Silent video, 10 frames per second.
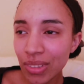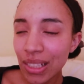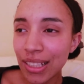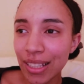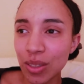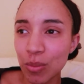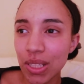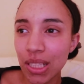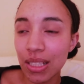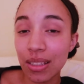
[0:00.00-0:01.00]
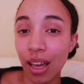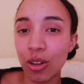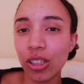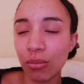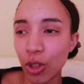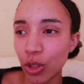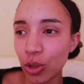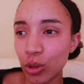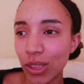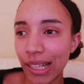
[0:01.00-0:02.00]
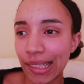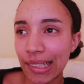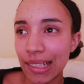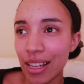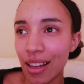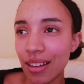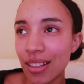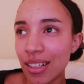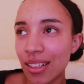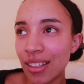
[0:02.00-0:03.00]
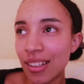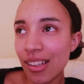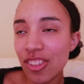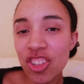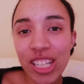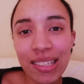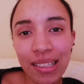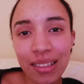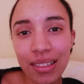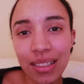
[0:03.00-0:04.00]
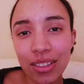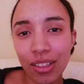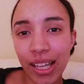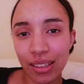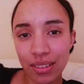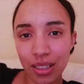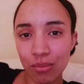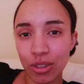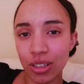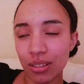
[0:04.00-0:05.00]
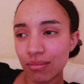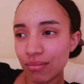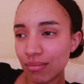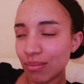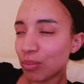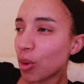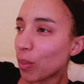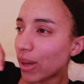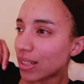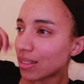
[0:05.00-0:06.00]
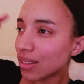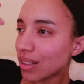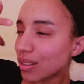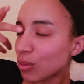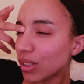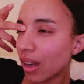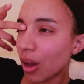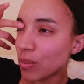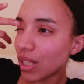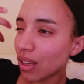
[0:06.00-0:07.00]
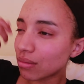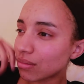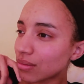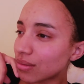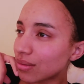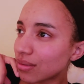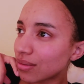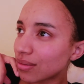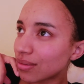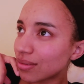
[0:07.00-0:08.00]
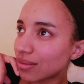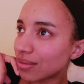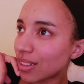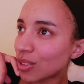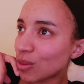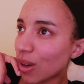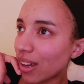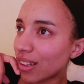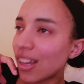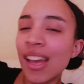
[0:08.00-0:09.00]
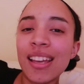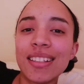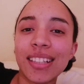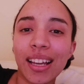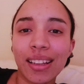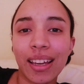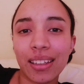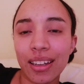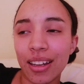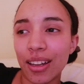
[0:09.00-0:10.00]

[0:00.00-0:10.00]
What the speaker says: like some scenes that I'm gonna call like the chasing scenes on like some mopeds. That's the word that comes out, don't know why. It's like